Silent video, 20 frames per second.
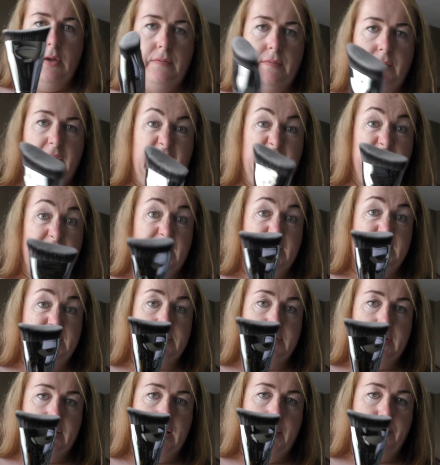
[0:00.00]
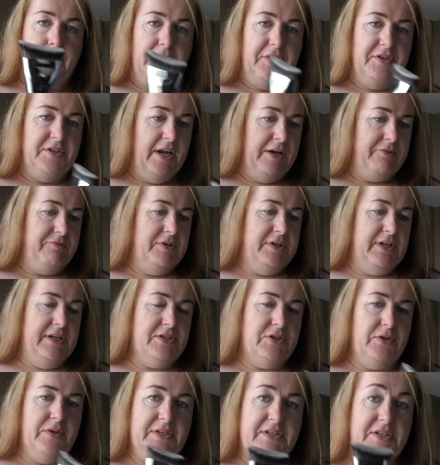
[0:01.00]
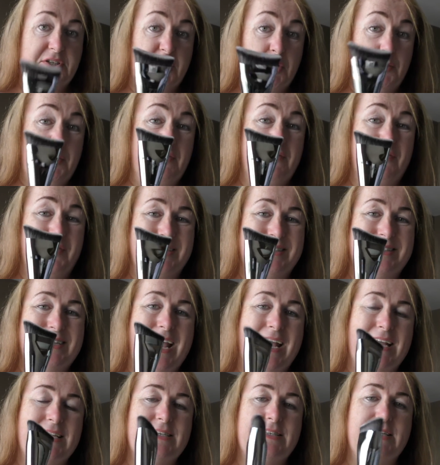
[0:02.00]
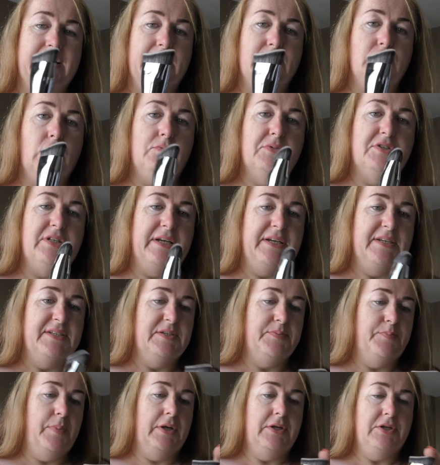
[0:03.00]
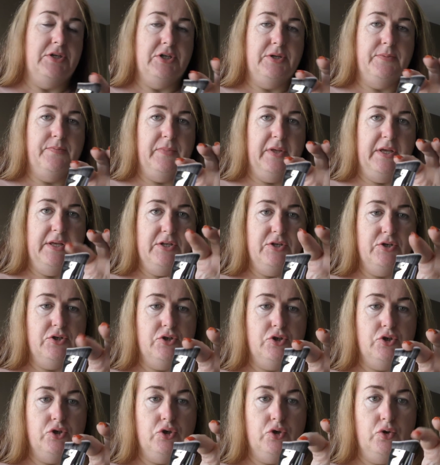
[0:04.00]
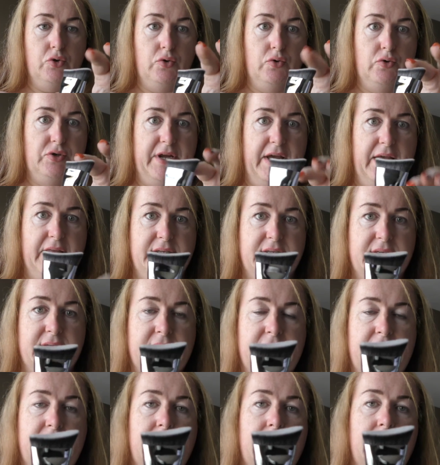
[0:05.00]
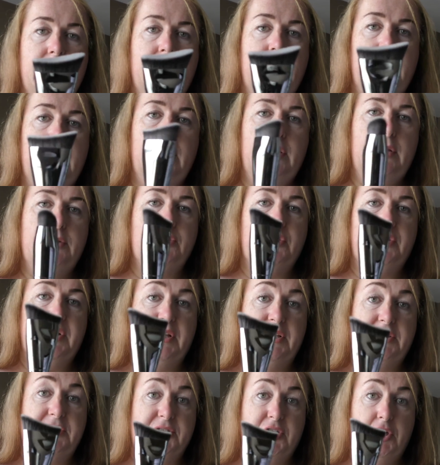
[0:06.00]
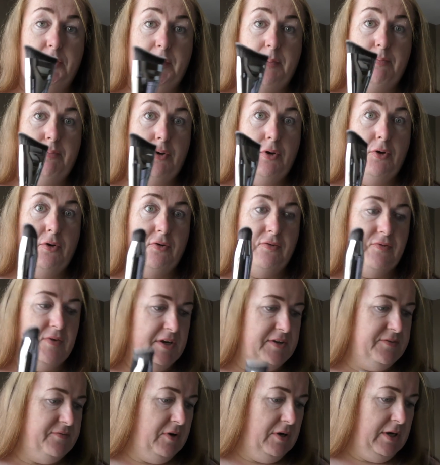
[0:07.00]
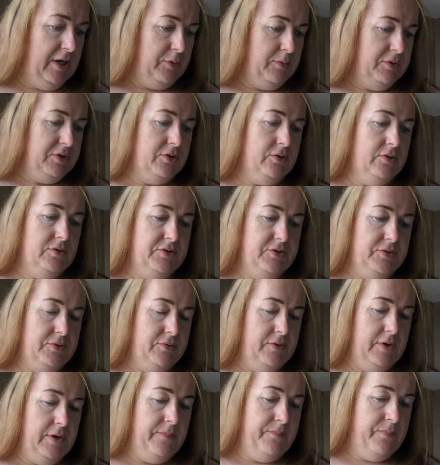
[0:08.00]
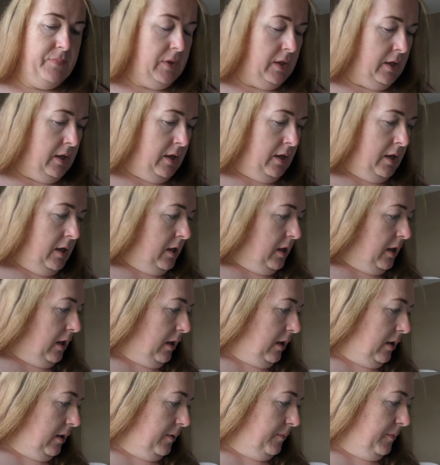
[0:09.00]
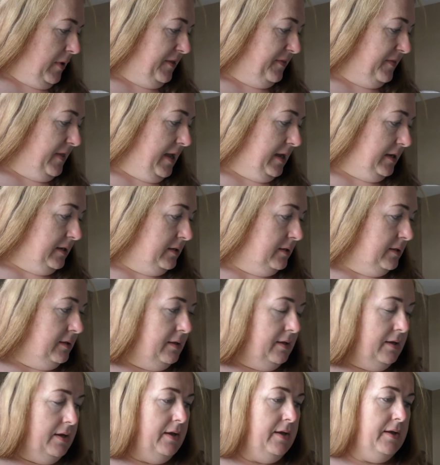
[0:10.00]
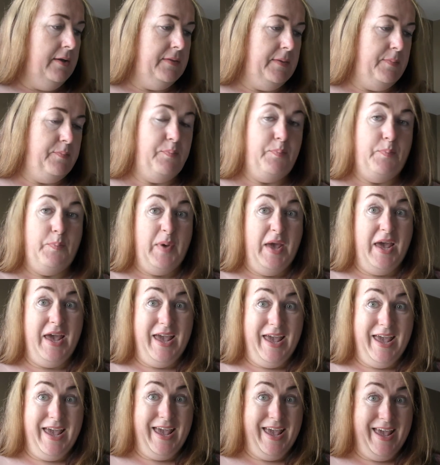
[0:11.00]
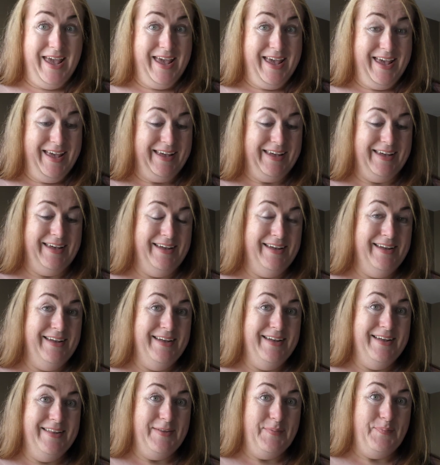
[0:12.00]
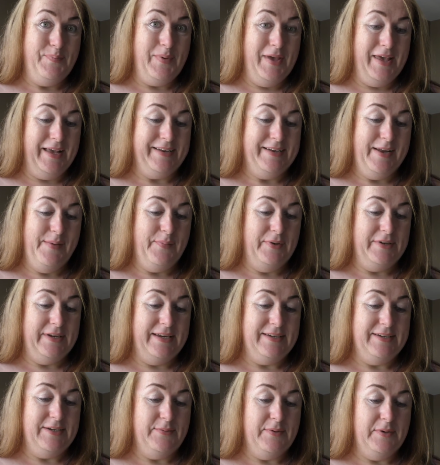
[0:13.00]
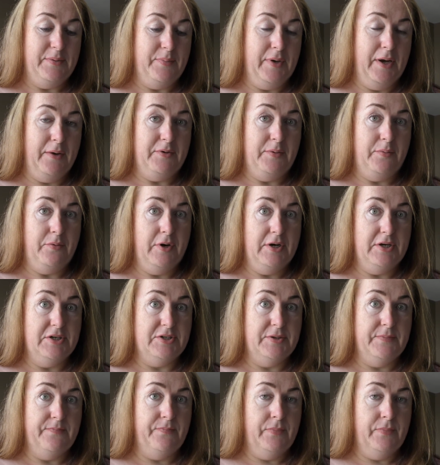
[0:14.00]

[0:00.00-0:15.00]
they keep their integrity, so this is going to be fantastic. It's almost like a sponge. It's so dense. So I think this is going to be perfect for a liquid contourer. And then the big number 91 powder brush.